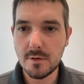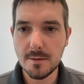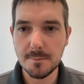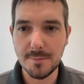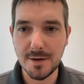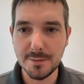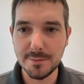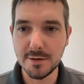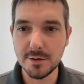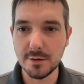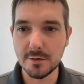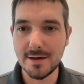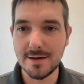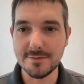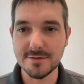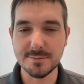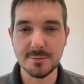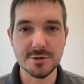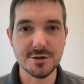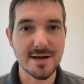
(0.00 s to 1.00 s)
Maybe you don't
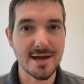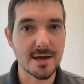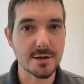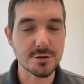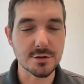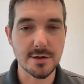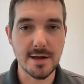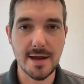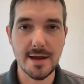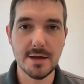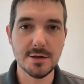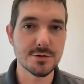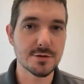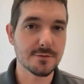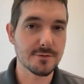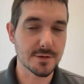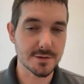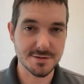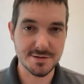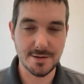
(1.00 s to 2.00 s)
have as much cash on hand,
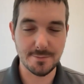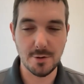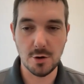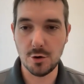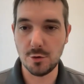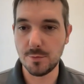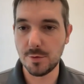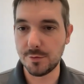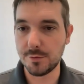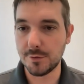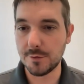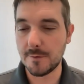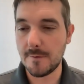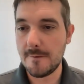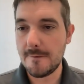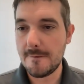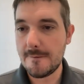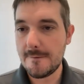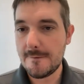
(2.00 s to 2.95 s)
you're a first-time homeowner.